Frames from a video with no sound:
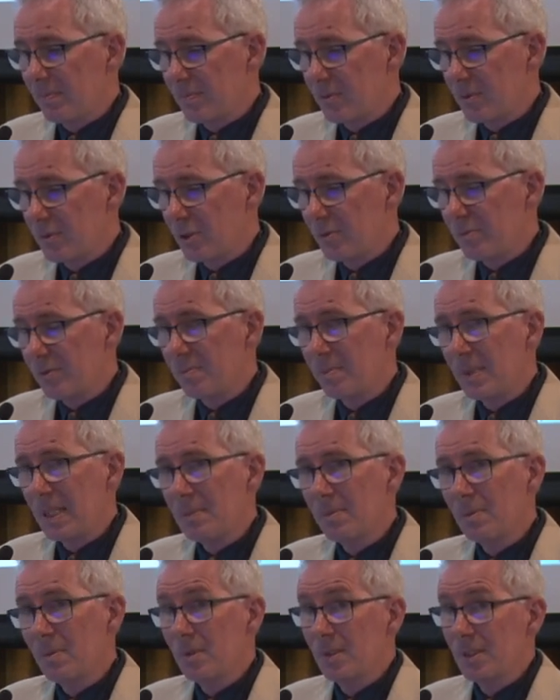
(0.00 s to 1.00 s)
group of
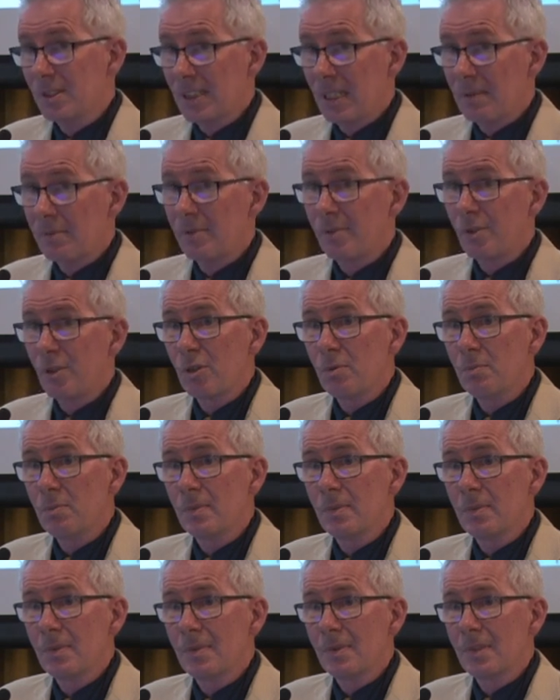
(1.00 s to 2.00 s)
people, some of
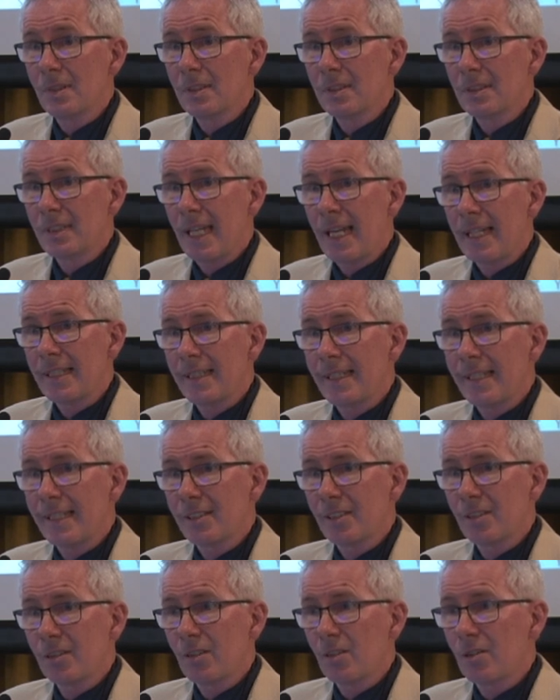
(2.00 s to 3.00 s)
whom sadly are
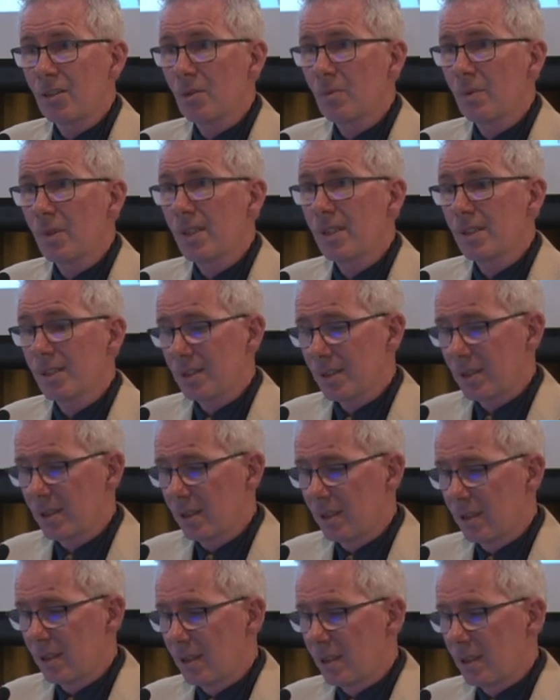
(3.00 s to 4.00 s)
no longer with us,
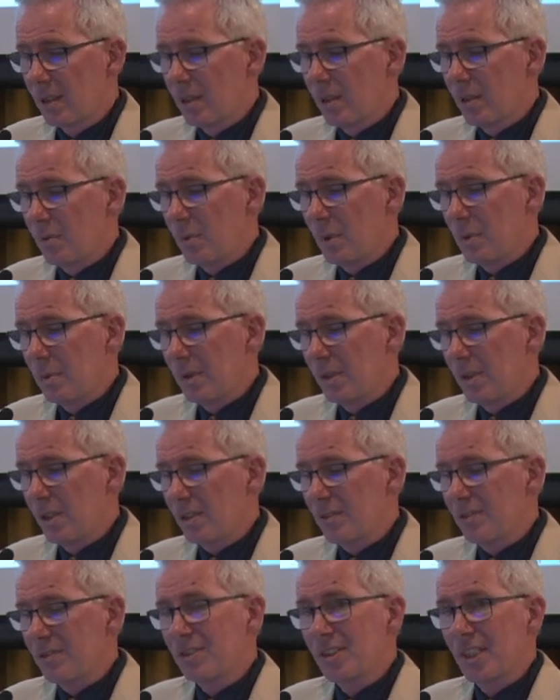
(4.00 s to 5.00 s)
we would
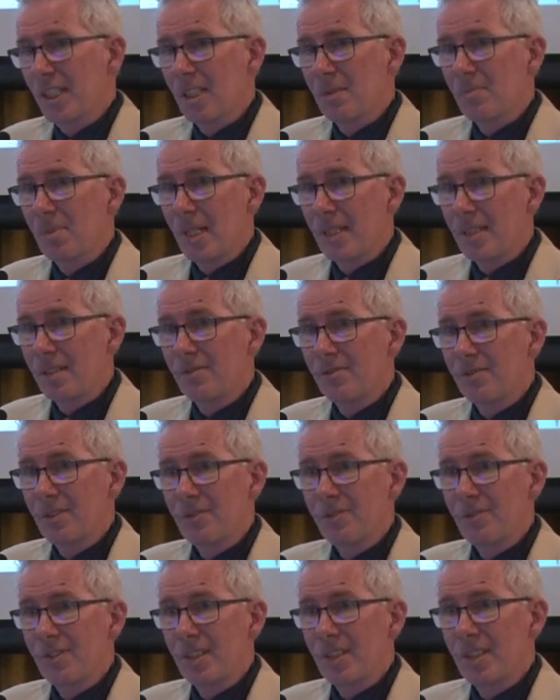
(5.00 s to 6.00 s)
not have celebrated
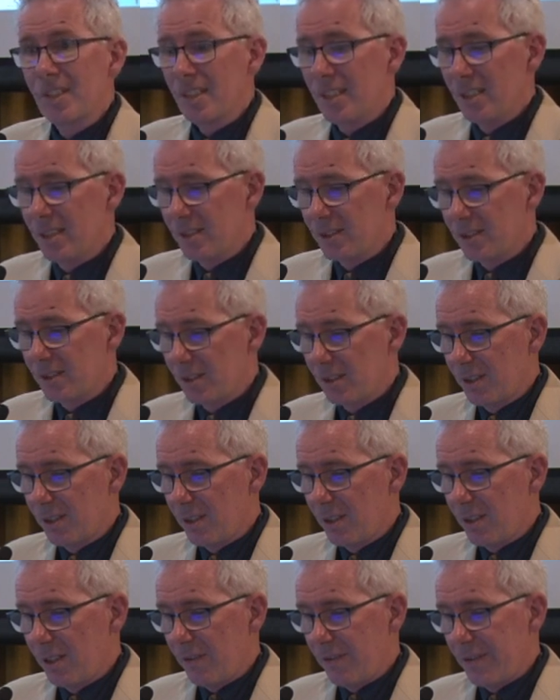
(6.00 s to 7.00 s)
50 years
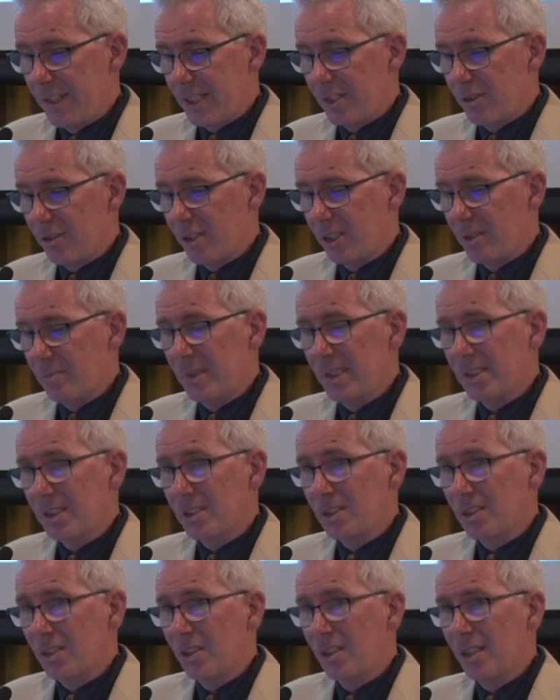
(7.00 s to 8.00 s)
of the Agronomy
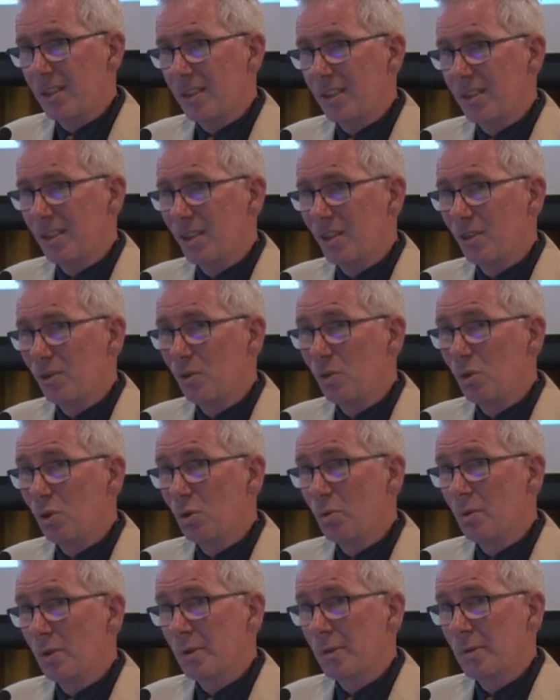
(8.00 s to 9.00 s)
Society,
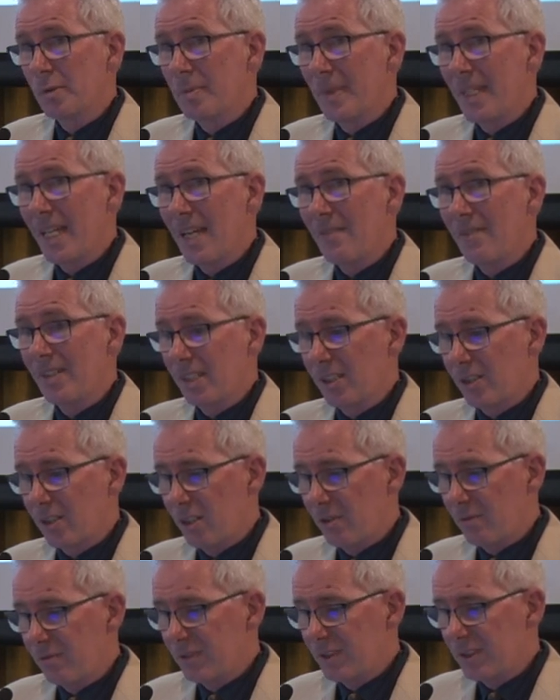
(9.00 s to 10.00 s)
nor would we be having a
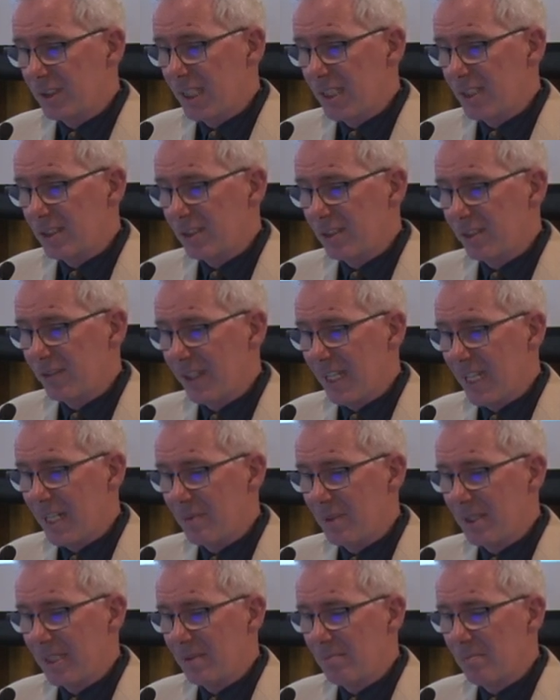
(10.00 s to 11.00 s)
conversation of how
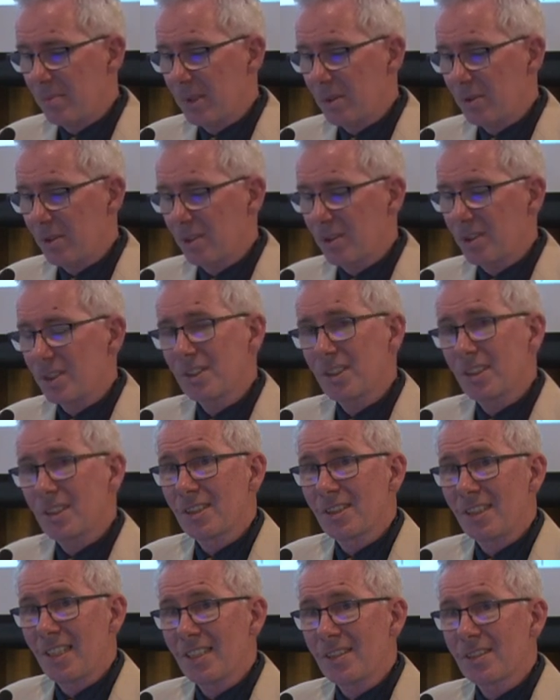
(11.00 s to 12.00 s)
we can build on the
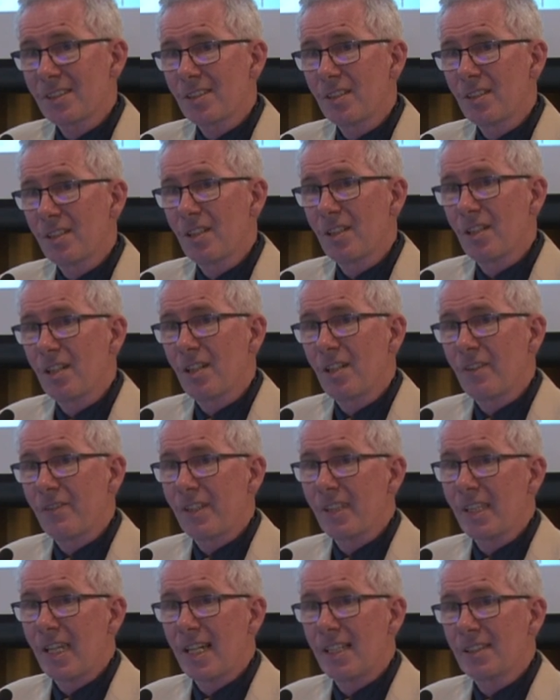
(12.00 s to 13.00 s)
success of the
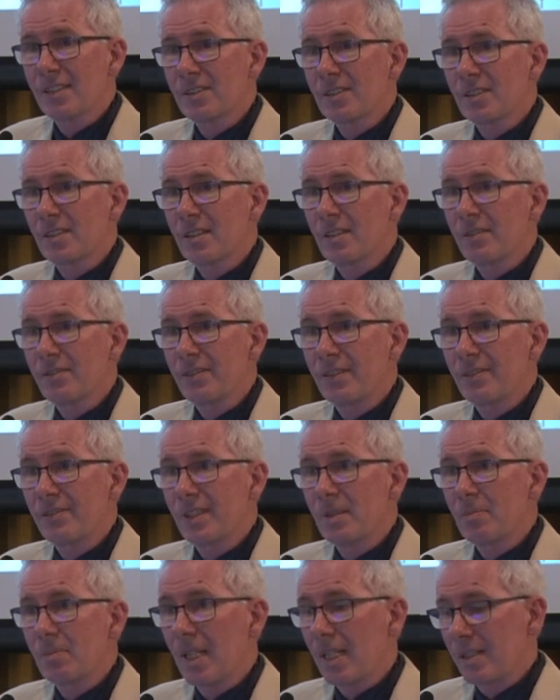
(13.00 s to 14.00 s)
last
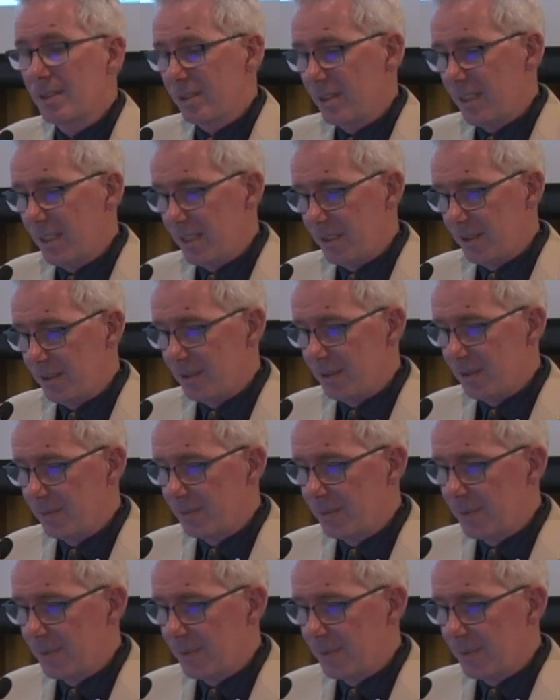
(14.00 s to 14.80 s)
50 plus years.